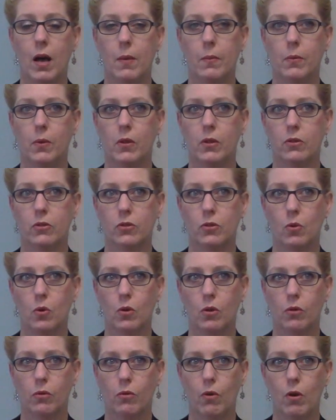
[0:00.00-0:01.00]
with a sore
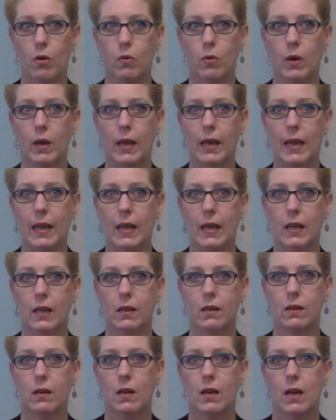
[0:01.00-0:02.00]
throat,
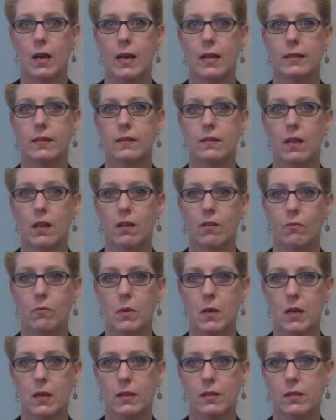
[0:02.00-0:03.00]
and instead of
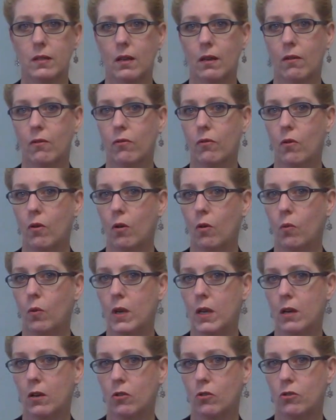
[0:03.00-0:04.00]
being sick for a
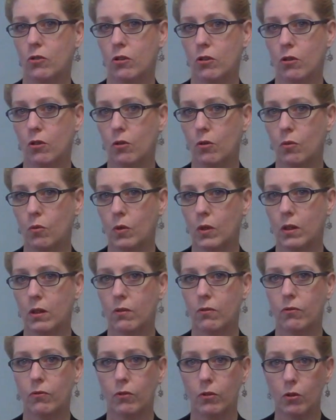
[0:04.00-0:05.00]
week or two with the
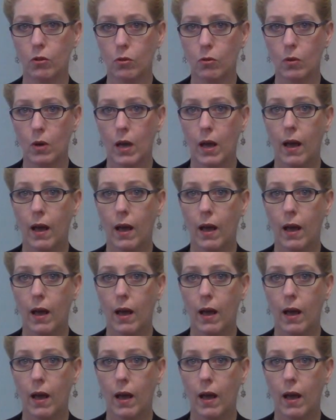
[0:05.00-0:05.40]
flu,